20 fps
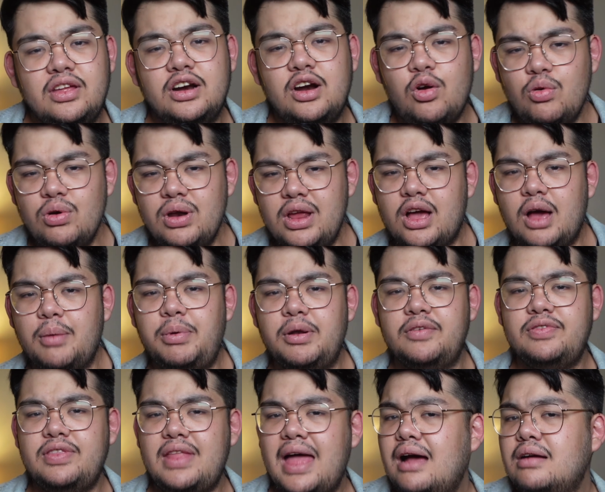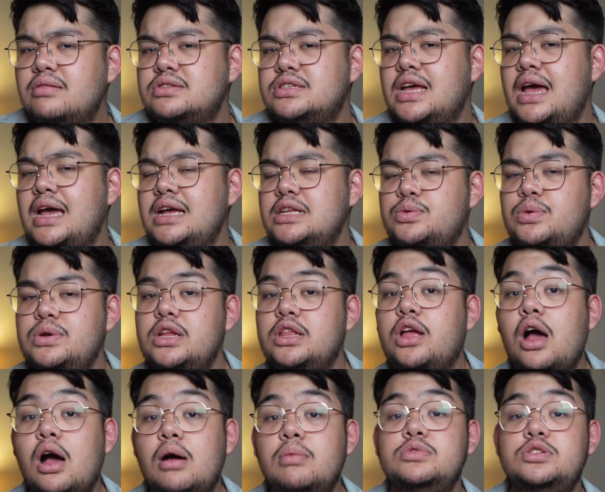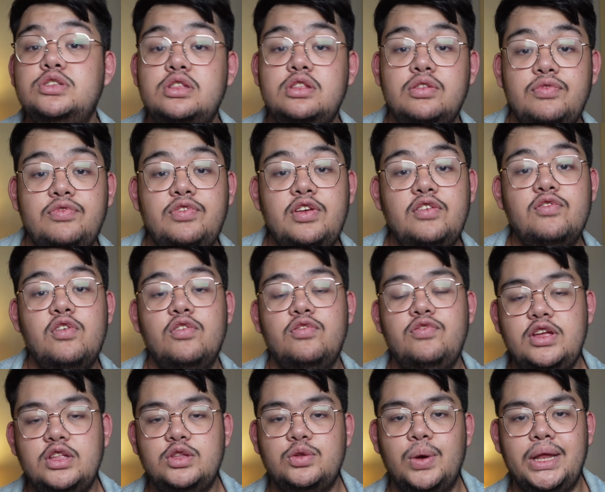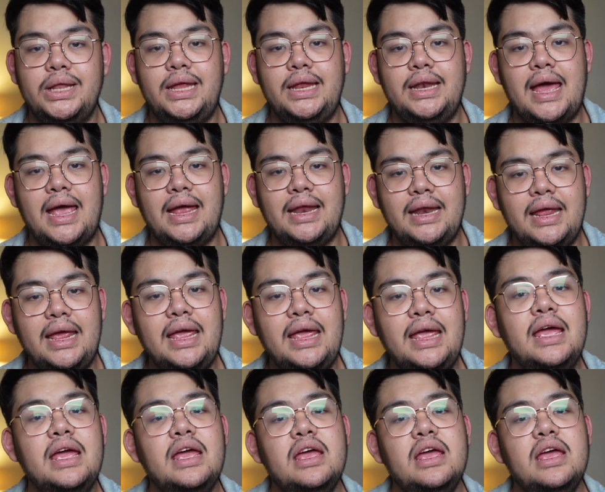There are only a couple of downsides when it comes to the Vivo V29e.